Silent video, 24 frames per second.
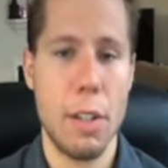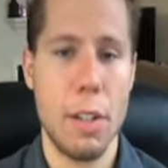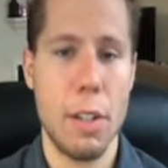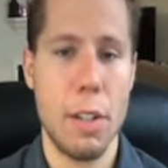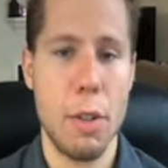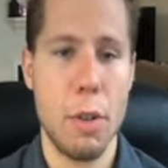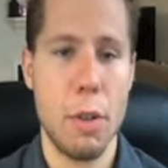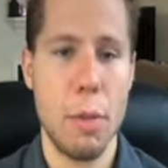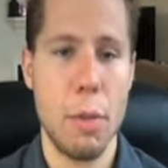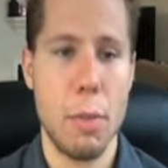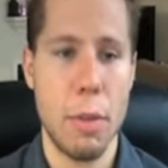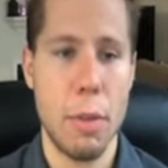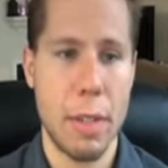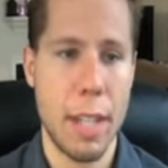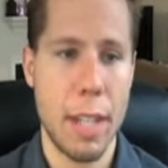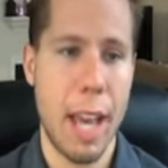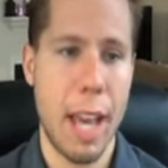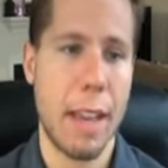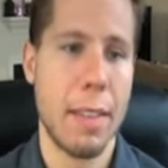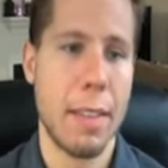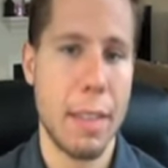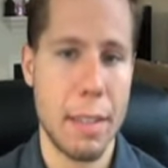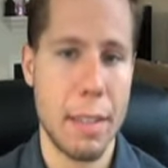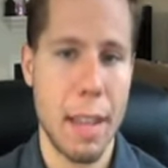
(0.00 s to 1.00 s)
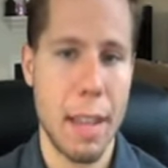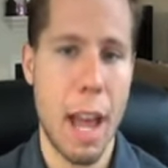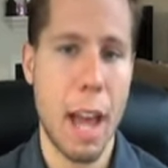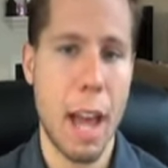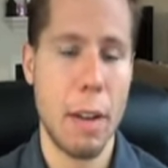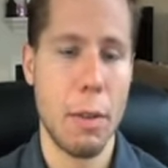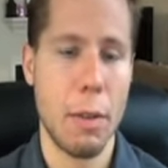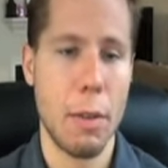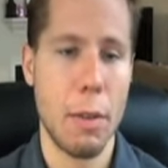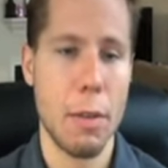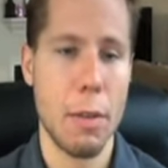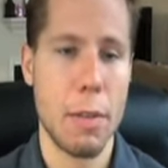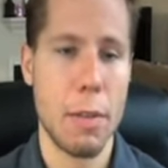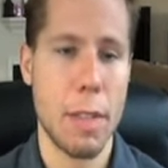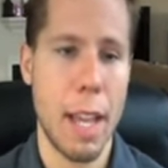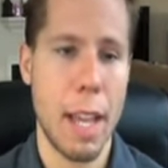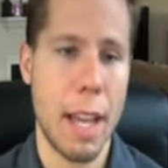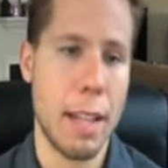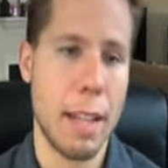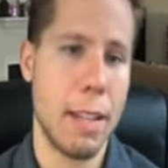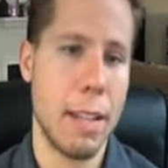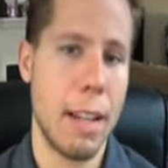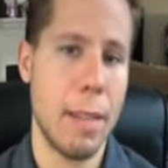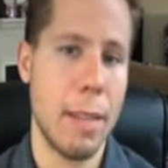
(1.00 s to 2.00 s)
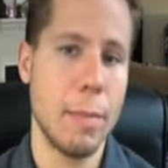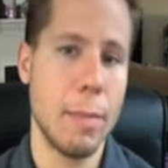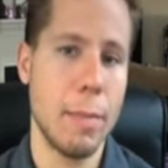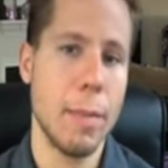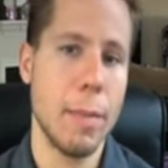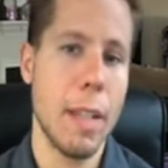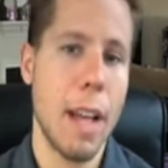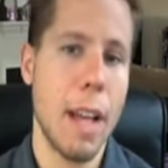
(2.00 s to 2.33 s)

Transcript: to protect the titles, and um,